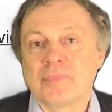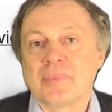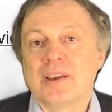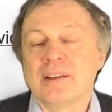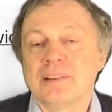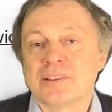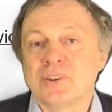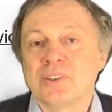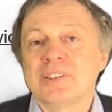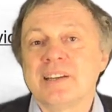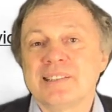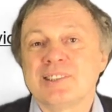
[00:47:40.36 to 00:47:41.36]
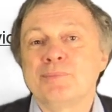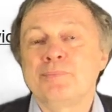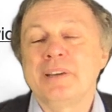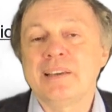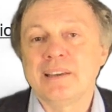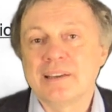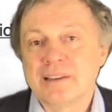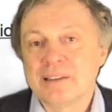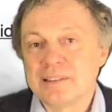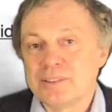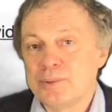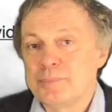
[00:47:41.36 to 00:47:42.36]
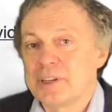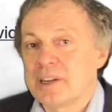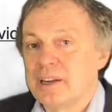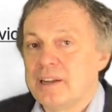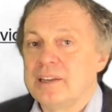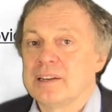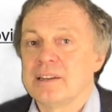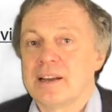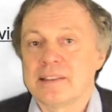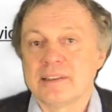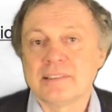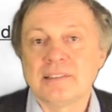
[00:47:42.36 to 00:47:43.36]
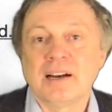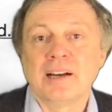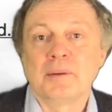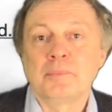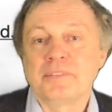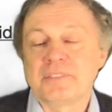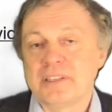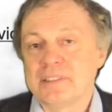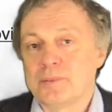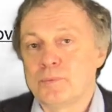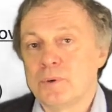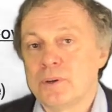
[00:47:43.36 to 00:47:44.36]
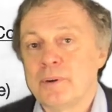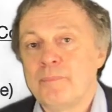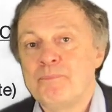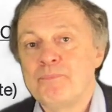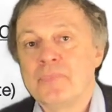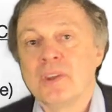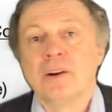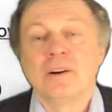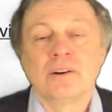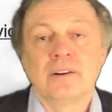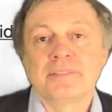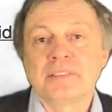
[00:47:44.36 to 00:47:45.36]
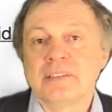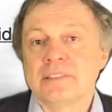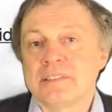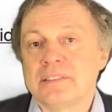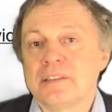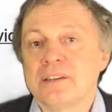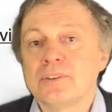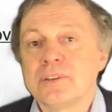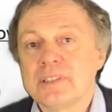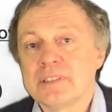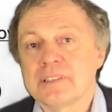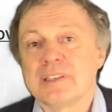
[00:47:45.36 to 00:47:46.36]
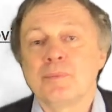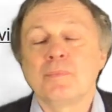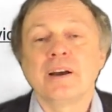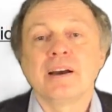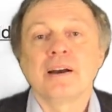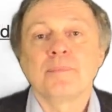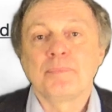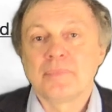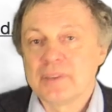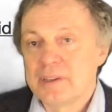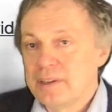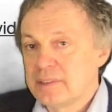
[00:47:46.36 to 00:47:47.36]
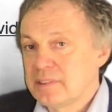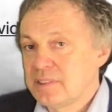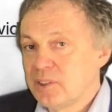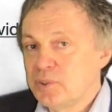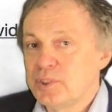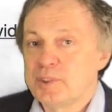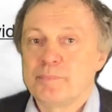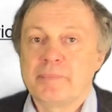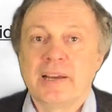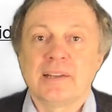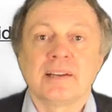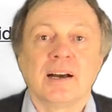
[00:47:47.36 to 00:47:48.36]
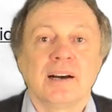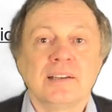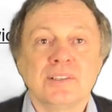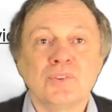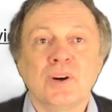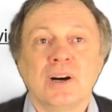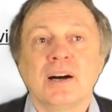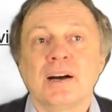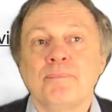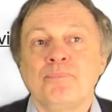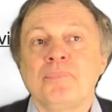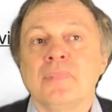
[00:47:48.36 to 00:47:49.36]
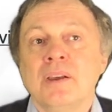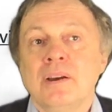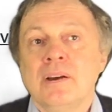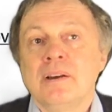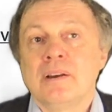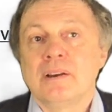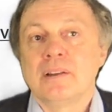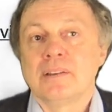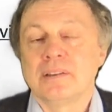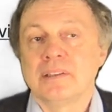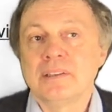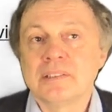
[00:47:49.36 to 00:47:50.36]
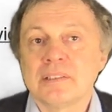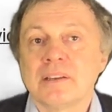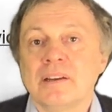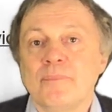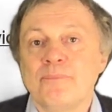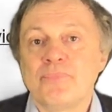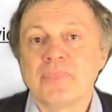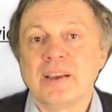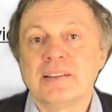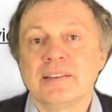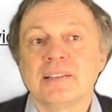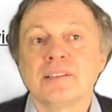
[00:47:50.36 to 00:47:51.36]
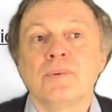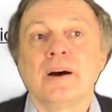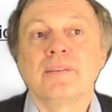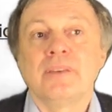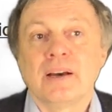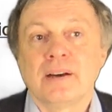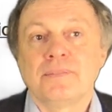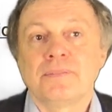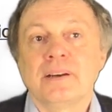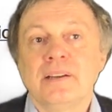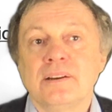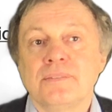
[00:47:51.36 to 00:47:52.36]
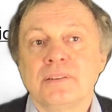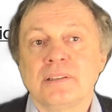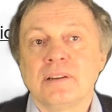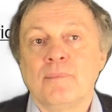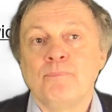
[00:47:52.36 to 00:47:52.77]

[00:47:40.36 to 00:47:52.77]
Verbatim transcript: and the cause has to be typically another type. If there's a war, or if there's a terrorist somewhere, it's those bad guys who are the risk, and that's why we are afraid of it.